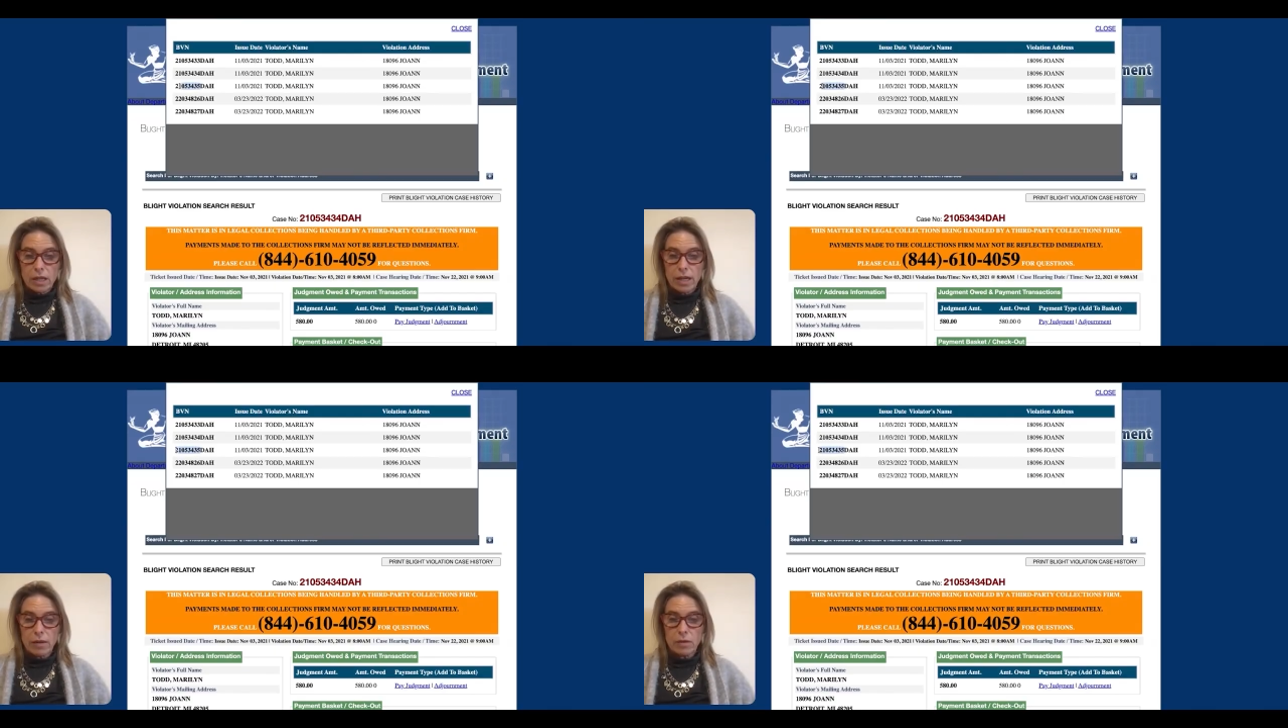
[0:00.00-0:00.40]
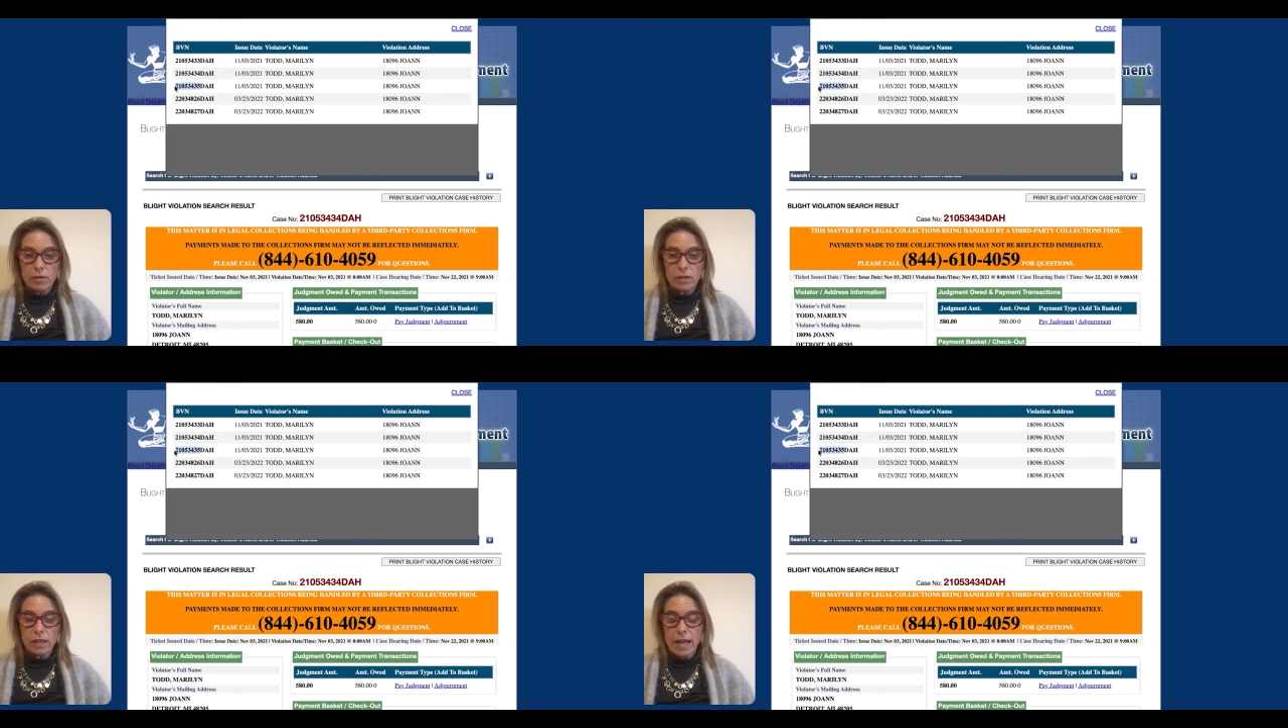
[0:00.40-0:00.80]
that one
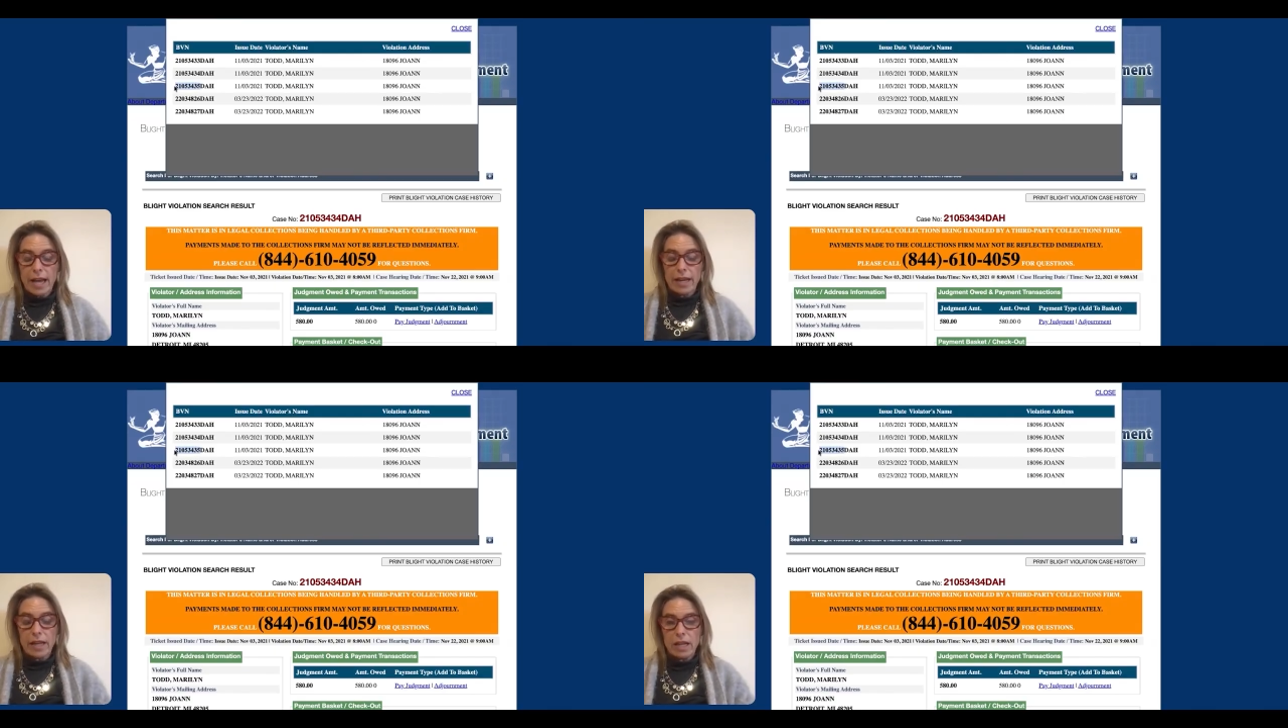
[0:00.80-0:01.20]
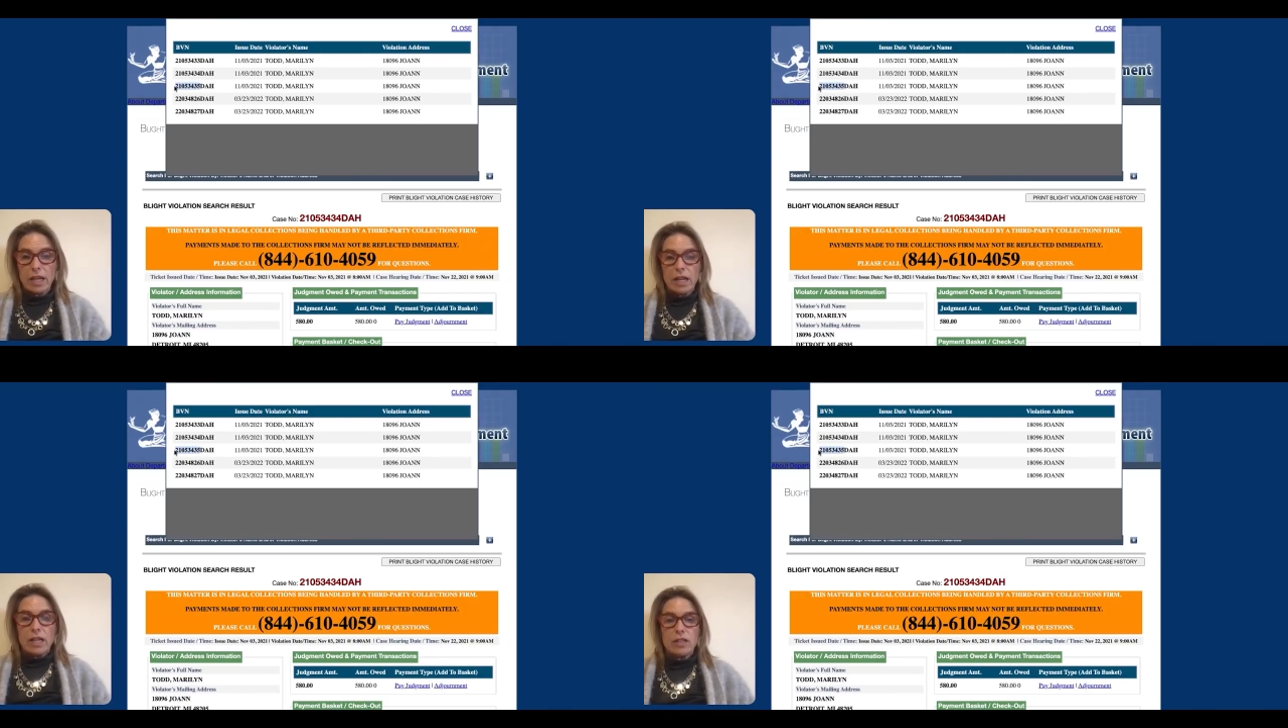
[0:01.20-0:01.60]
was lead.
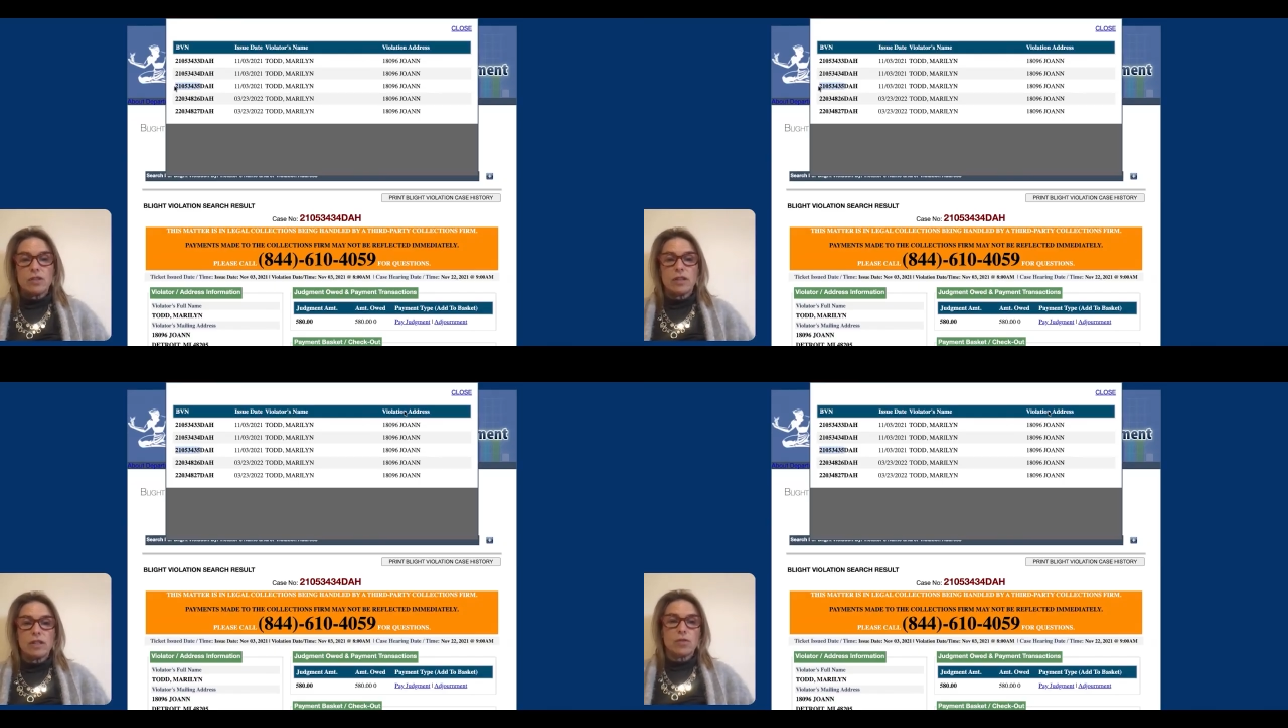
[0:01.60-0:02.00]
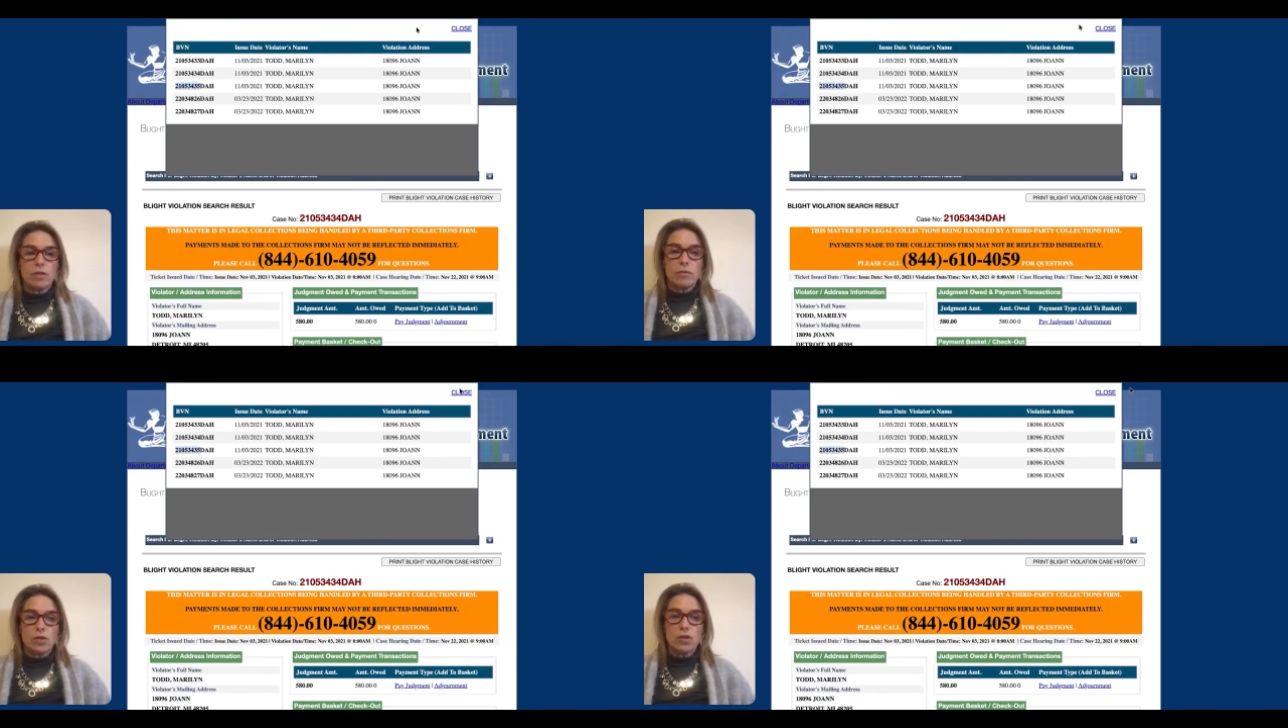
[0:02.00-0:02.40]
So this
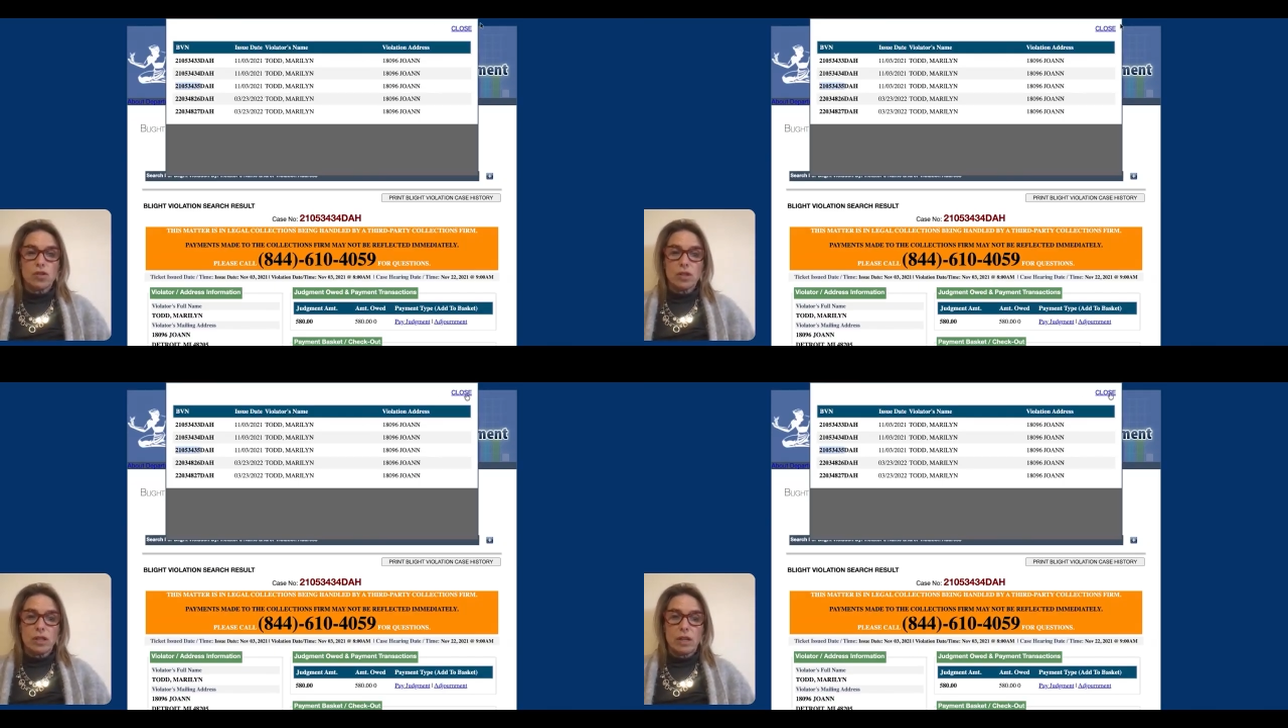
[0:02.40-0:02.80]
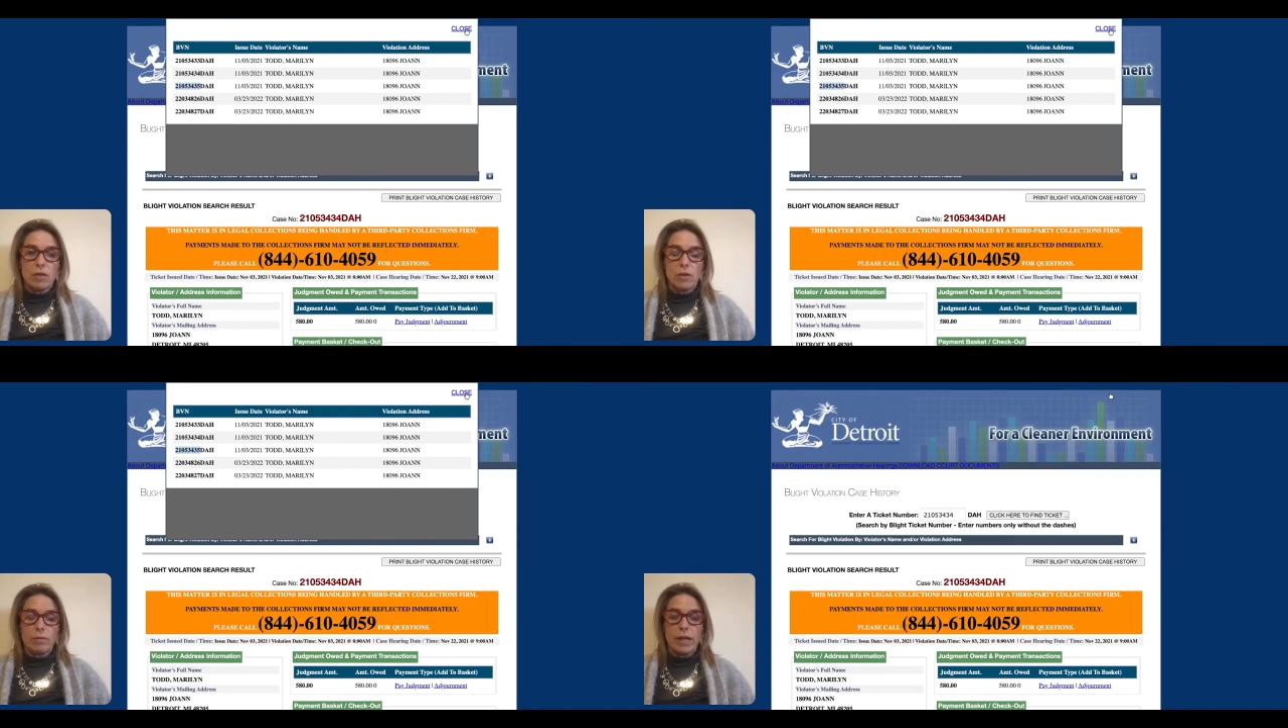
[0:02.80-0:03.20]
one most certainly
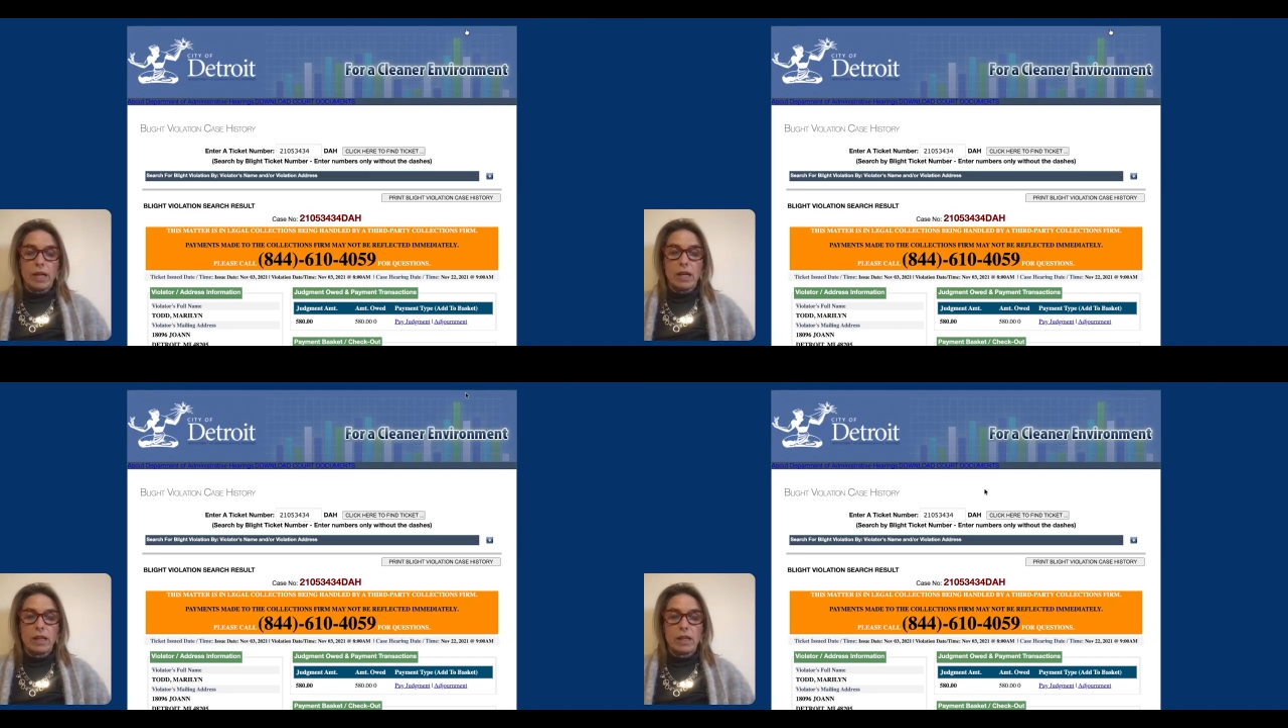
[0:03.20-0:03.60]
will be